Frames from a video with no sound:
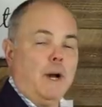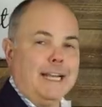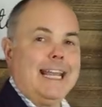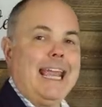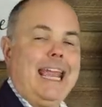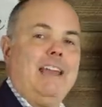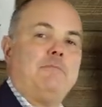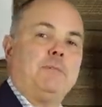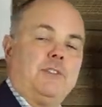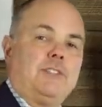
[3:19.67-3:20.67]
one point
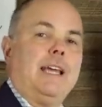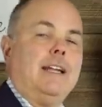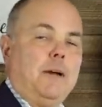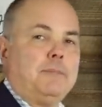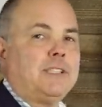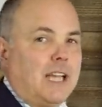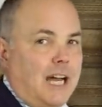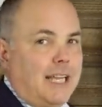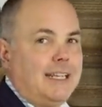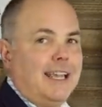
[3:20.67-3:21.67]
five percent
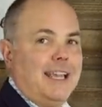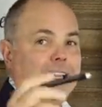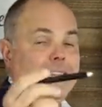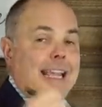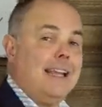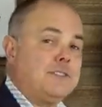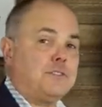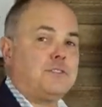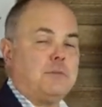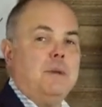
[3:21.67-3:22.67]
upside? The
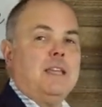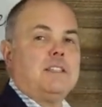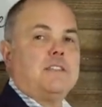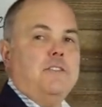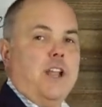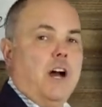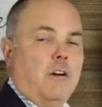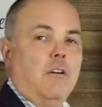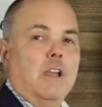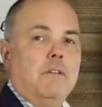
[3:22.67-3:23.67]
answer to me is
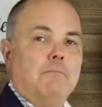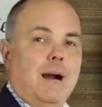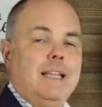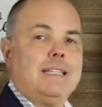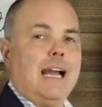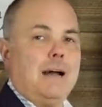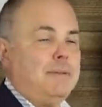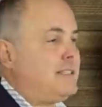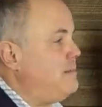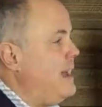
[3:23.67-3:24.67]
no. My
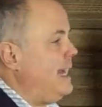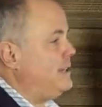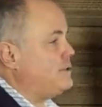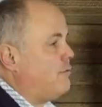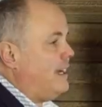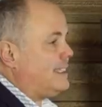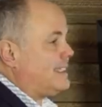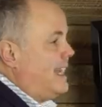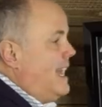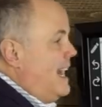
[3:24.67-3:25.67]
job is to manage risk.